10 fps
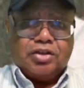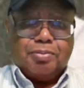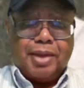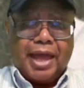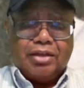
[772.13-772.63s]

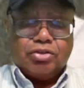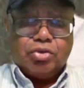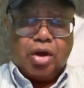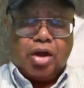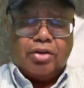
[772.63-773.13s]
And you
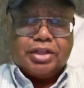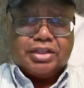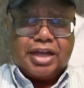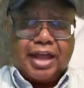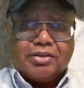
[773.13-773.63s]
pass through
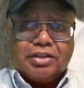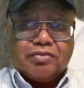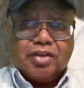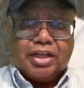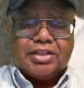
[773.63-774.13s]
all the
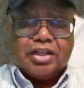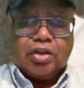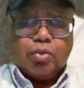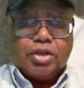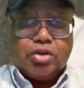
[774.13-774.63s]
towns and villages.